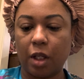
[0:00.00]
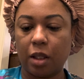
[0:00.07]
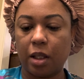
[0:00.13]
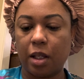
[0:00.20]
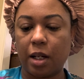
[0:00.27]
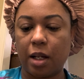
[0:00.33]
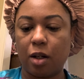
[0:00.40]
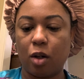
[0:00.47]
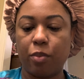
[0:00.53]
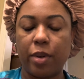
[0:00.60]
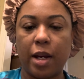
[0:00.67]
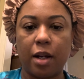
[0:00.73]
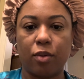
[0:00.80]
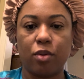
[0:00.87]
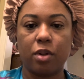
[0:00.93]
Then I go
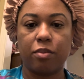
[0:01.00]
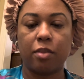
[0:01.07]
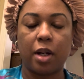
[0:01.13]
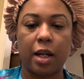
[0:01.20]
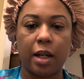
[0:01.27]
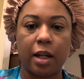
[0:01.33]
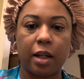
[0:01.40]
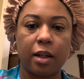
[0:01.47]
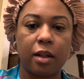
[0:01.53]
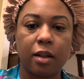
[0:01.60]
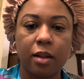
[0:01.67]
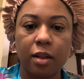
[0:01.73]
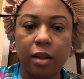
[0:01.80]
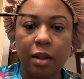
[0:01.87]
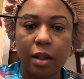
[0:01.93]
back with my
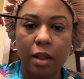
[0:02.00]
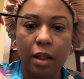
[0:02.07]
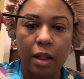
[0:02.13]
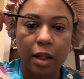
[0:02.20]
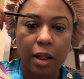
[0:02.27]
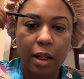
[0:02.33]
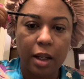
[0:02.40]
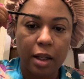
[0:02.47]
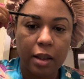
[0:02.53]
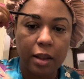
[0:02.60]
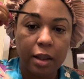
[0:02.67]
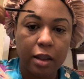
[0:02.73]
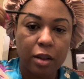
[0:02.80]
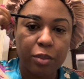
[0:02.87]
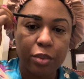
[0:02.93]

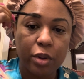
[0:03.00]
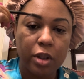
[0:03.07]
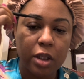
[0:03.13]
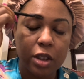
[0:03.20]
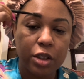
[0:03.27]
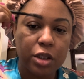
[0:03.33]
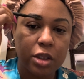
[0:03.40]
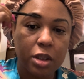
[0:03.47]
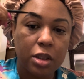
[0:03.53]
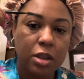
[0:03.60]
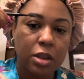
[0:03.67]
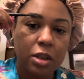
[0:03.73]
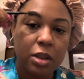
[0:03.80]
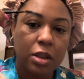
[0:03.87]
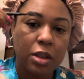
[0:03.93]
eyeliner brush,
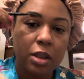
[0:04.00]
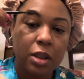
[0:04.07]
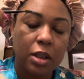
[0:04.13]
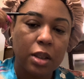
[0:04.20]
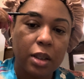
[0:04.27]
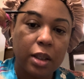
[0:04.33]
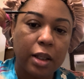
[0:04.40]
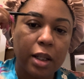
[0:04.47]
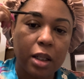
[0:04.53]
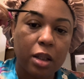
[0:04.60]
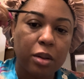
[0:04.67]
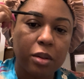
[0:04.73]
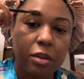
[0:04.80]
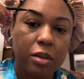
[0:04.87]
kind of